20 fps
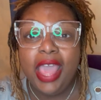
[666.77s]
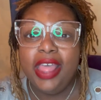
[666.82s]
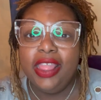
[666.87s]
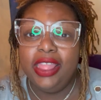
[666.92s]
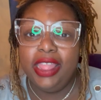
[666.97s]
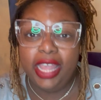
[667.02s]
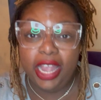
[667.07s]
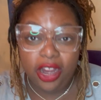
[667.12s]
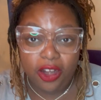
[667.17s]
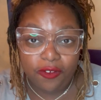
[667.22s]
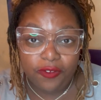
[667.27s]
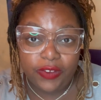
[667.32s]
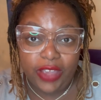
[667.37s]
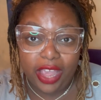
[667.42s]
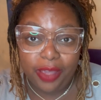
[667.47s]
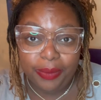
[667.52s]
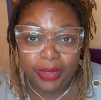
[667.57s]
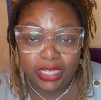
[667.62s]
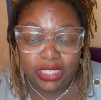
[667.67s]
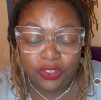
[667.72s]
They're
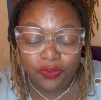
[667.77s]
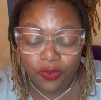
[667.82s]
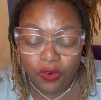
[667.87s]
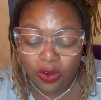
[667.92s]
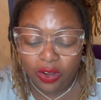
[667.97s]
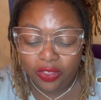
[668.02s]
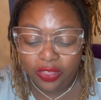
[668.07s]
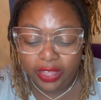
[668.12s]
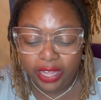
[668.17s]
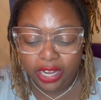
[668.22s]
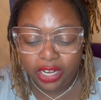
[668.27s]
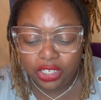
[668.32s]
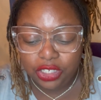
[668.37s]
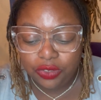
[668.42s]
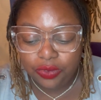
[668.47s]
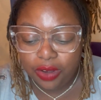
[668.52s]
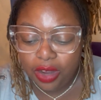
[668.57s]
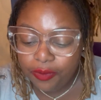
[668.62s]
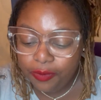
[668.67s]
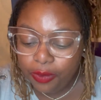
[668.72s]
famous for their
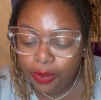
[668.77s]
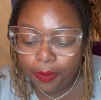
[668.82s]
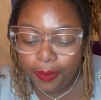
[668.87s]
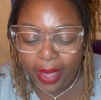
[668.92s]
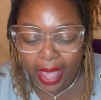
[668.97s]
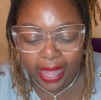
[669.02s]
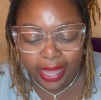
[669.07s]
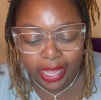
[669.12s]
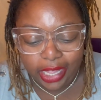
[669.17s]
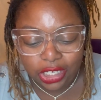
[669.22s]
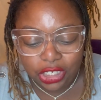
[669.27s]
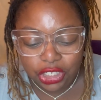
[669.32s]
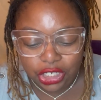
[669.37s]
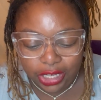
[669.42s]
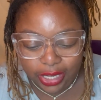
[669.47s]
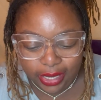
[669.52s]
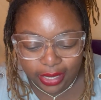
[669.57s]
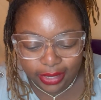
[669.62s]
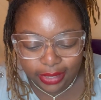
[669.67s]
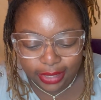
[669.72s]
truffle mac and
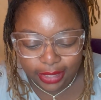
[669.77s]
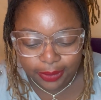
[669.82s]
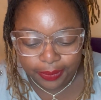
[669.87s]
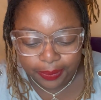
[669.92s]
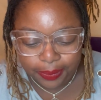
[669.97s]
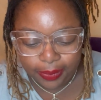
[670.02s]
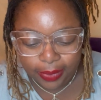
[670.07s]
cheese.